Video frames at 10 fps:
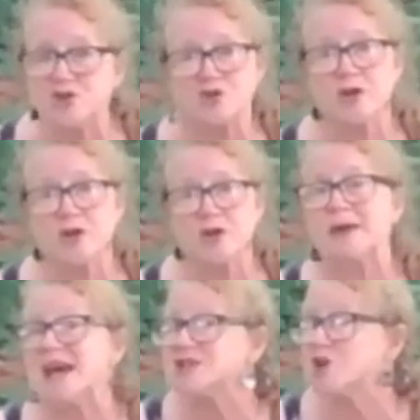chewed up and
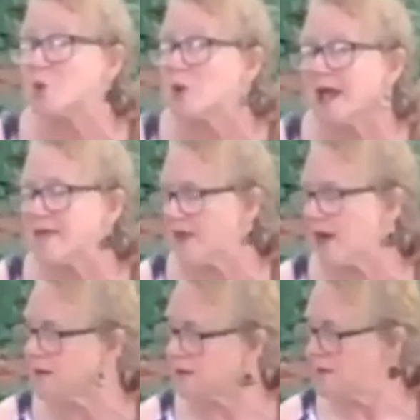I don't like that.
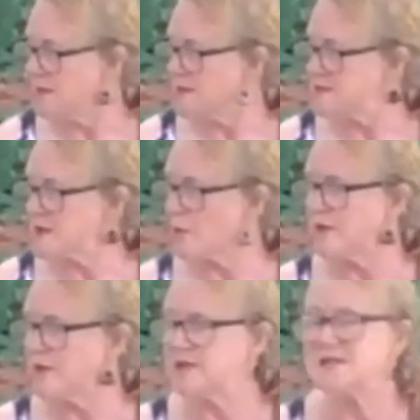So we
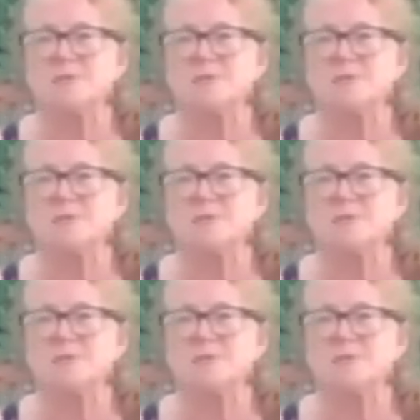need to be